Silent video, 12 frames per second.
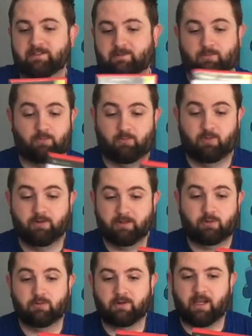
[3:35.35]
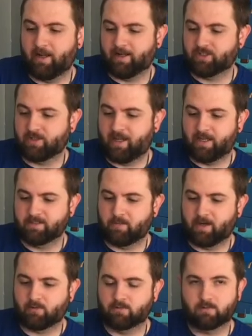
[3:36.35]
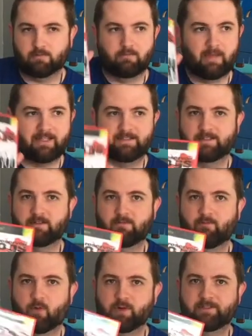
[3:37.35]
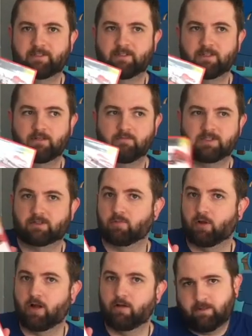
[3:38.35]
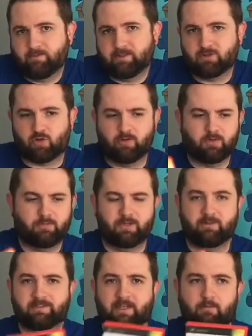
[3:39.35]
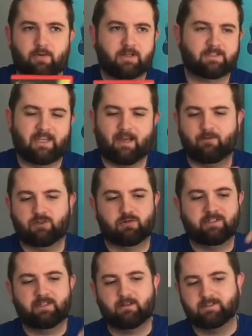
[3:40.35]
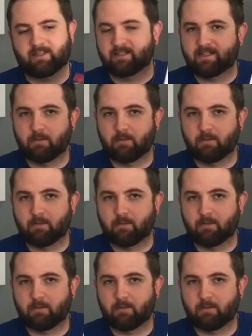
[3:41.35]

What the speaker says: is a really cool game. It actually has Michael Madsen voicing Mr. Blonde. It was enjoyable, but it was $8. Average retail is like